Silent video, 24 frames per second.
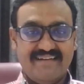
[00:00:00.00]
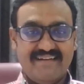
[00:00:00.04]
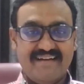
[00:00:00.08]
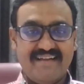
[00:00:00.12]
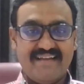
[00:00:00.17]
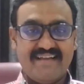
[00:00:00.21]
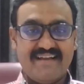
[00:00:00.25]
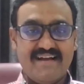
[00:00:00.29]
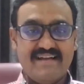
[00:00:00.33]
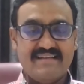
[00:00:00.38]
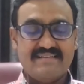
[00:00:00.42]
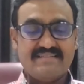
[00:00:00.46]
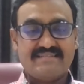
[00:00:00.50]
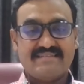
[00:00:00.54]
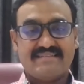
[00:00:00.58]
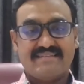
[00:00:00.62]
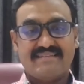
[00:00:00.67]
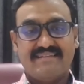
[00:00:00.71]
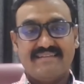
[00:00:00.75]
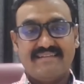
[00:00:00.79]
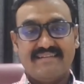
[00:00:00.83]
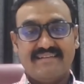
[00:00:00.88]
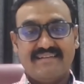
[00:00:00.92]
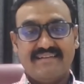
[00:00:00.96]
Hi guys,
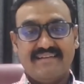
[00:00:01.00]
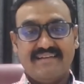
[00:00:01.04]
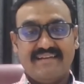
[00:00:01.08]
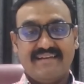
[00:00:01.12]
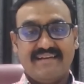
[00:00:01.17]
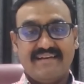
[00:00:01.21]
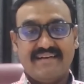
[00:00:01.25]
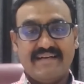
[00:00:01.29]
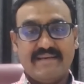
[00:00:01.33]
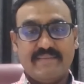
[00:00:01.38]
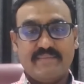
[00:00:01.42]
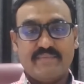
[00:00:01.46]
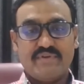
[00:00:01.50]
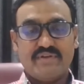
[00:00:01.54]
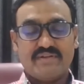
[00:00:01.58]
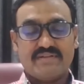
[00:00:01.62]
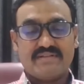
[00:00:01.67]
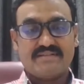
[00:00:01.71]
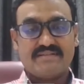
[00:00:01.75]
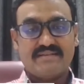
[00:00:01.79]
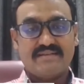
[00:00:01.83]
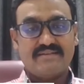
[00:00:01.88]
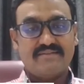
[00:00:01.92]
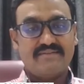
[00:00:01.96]
I'm
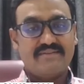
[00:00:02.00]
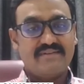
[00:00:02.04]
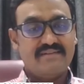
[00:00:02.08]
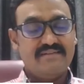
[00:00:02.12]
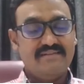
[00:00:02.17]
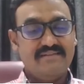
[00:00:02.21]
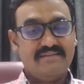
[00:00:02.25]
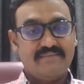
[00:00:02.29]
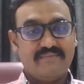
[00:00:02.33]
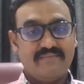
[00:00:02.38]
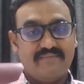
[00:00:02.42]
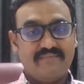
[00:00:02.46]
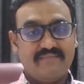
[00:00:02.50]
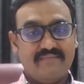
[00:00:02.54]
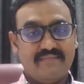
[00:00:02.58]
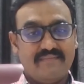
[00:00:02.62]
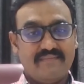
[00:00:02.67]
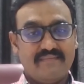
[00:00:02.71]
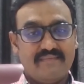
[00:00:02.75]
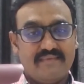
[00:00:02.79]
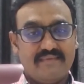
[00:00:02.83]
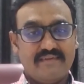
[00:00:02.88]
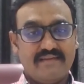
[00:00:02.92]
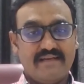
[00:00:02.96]
Dr. Sarvanan.
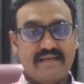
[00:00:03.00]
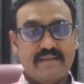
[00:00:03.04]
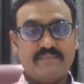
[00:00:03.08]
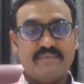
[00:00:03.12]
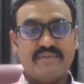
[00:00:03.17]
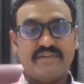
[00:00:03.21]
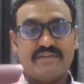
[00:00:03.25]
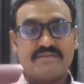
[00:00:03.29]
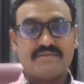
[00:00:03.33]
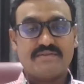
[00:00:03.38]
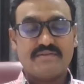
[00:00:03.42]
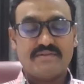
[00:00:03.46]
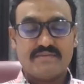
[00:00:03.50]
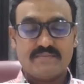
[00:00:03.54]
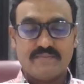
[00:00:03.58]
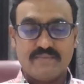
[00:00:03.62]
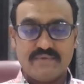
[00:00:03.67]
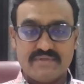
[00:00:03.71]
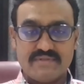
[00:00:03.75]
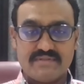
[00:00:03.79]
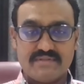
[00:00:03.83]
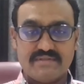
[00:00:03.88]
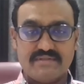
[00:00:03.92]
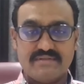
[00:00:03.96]
I'm the resource
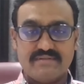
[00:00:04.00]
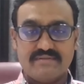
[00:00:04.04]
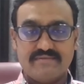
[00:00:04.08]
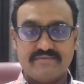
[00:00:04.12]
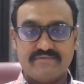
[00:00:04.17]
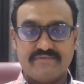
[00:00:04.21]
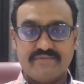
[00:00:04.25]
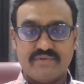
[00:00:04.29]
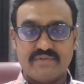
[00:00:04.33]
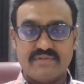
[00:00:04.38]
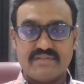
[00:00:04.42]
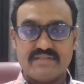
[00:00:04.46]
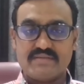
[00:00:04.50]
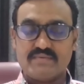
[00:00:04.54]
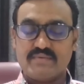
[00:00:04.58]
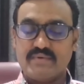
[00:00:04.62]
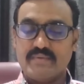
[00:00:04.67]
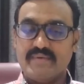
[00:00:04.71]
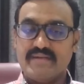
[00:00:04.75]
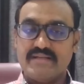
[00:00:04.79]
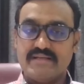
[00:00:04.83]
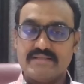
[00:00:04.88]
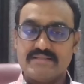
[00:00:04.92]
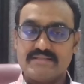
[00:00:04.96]
person for this
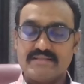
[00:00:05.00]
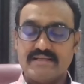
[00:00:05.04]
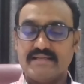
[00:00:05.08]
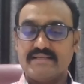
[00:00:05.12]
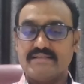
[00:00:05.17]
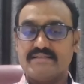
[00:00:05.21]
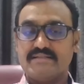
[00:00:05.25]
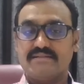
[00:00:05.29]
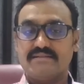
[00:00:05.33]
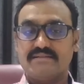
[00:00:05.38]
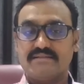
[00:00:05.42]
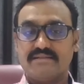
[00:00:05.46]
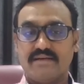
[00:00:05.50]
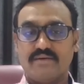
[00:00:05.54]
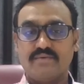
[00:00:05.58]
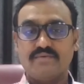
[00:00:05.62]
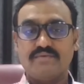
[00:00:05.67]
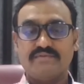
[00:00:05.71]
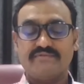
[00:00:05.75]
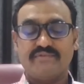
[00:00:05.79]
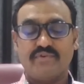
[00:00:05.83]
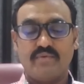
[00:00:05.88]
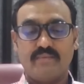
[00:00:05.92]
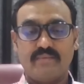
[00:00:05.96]
webinar titled How
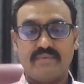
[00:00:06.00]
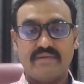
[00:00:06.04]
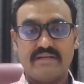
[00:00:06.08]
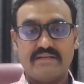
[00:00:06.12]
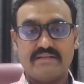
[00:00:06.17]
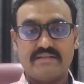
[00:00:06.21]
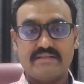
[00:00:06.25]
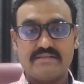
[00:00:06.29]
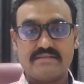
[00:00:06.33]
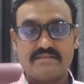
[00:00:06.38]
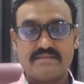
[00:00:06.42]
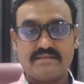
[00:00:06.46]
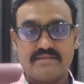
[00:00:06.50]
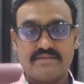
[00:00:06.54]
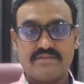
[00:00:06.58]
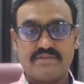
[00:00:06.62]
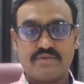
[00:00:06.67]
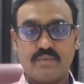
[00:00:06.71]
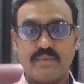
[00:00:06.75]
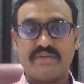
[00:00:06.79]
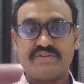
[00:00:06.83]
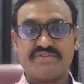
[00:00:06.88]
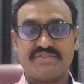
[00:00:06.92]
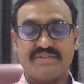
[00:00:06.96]
to Formulate a
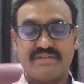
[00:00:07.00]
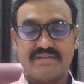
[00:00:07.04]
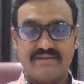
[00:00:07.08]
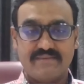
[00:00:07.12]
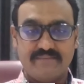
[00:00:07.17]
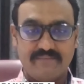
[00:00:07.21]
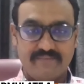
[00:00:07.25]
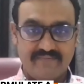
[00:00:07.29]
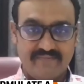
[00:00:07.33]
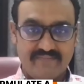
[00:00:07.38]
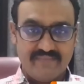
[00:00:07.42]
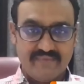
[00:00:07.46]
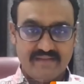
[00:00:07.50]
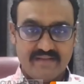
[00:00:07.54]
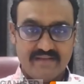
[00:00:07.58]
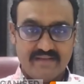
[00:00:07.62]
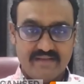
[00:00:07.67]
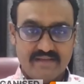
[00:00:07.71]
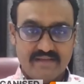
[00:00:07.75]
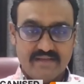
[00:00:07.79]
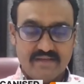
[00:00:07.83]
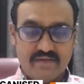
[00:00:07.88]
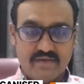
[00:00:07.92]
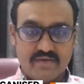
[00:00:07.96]
Research Question,
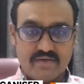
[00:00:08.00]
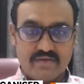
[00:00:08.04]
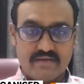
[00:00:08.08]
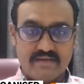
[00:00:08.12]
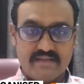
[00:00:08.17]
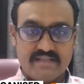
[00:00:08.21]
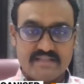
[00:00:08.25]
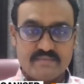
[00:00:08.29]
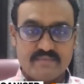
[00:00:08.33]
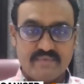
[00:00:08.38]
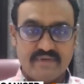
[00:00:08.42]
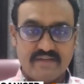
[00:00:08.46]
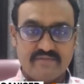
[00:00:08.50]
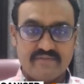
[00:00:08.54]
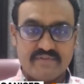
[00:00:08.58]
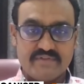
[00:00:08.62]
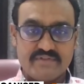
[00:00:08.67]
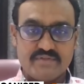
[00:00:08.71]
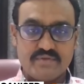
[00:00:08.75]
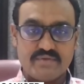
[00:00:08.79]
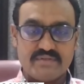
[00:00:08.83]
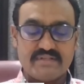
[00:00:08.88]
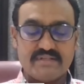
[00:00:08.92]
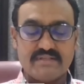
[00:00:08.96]
organized by
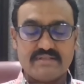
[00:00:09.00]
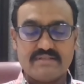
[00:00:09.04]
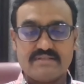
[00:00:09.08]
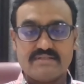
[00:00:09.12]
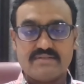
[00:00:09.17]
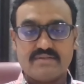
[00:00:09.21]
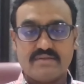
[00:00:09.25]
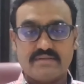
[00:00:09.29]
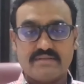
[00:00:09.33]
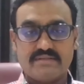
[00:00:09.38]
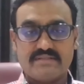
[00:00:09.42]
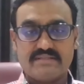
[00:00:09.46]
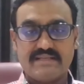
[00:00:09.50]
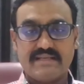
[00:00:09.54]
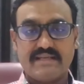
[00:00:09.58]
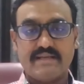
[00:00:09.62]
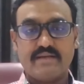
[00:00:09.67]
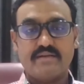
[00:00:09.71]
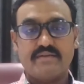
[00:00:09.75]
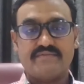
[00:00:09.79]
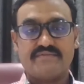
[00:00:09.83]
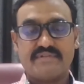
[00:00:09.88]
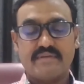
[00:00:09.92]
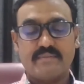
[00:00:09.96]
Physiotrendz on
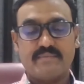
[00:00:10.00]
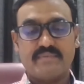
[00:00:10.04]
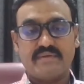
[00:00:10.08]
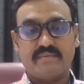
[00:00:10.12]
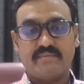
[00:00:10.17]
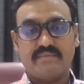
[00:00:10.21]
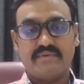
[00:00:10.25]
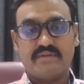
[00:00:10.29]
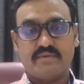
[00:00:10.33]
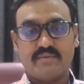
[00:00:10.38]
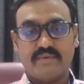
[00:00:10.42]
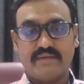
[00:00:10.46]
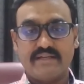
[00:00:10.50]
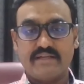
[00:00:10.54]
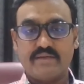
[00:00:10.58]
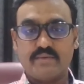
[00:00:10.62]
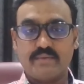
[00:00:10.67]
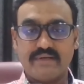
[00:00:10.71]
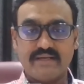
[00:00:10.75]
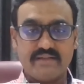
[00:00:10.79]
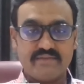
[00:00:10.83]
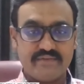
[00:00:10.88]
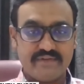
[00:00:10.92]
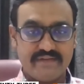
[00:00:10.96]
2nd of September
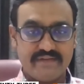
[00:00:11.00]
2023.